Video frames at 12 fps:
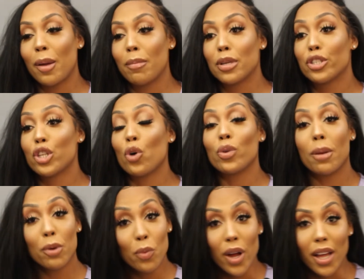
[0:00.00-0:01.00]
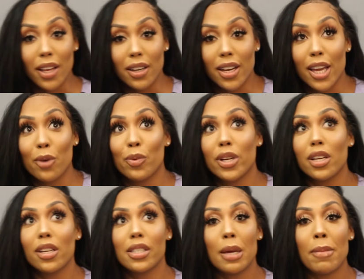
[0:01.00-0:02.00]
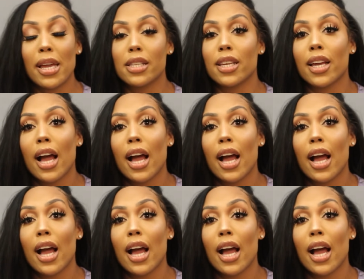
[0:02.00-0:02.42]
So number 1, it was amazing.